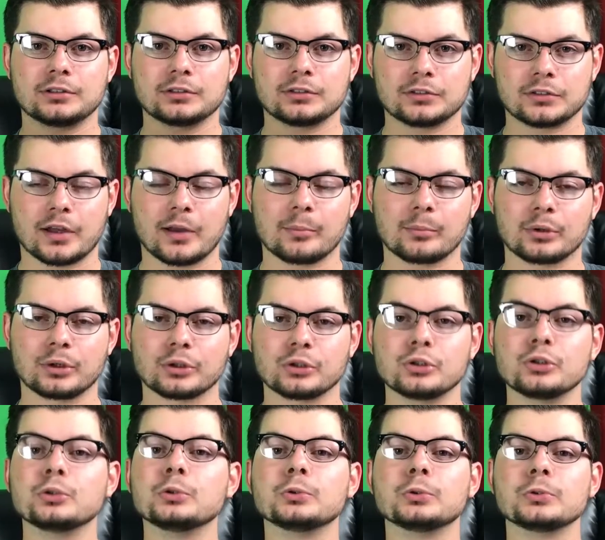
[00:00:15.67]
somber
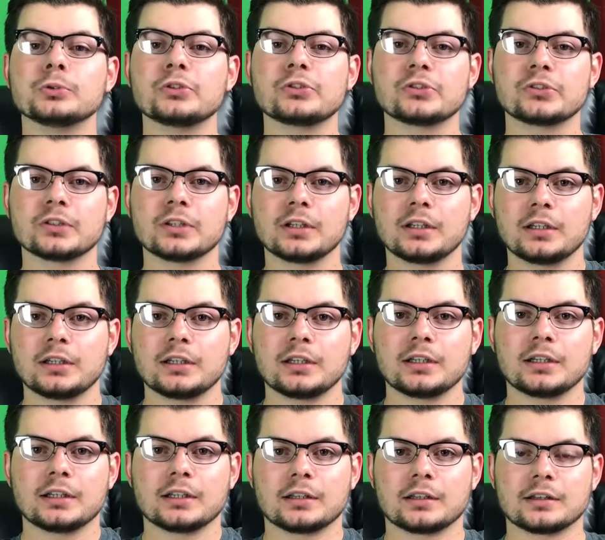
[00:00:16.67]
news,
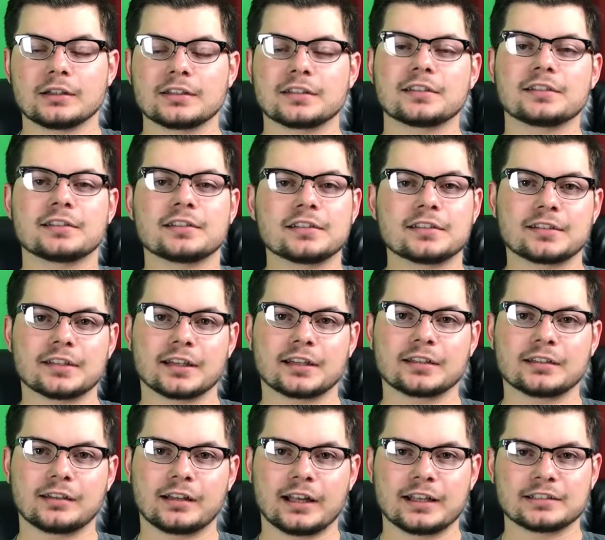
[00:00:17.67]
this is the
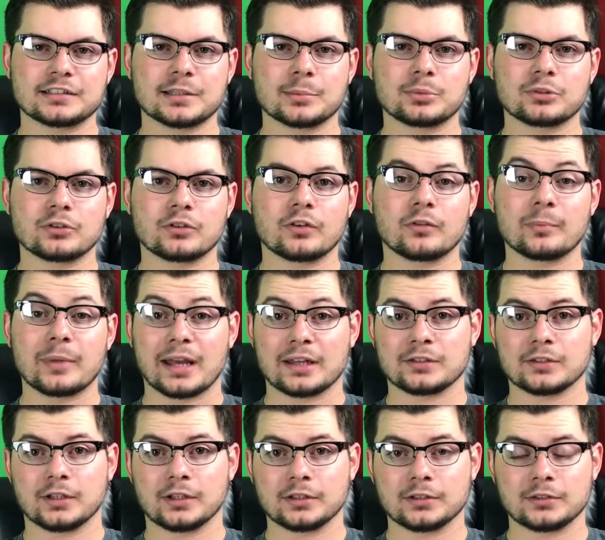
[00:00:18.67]
second to last episode of
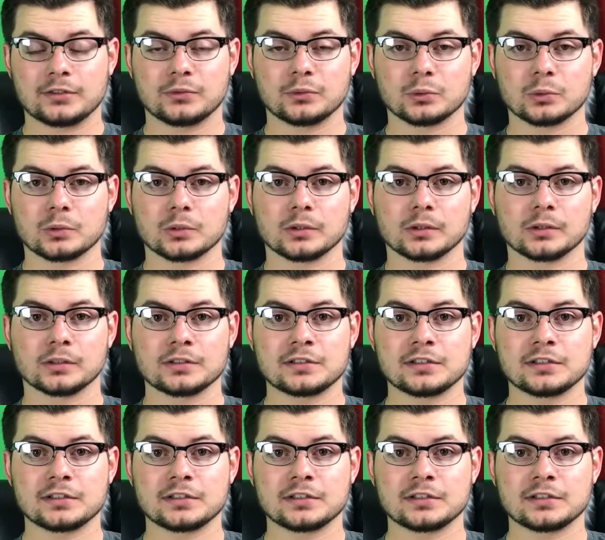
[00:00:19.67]
Matt Talks for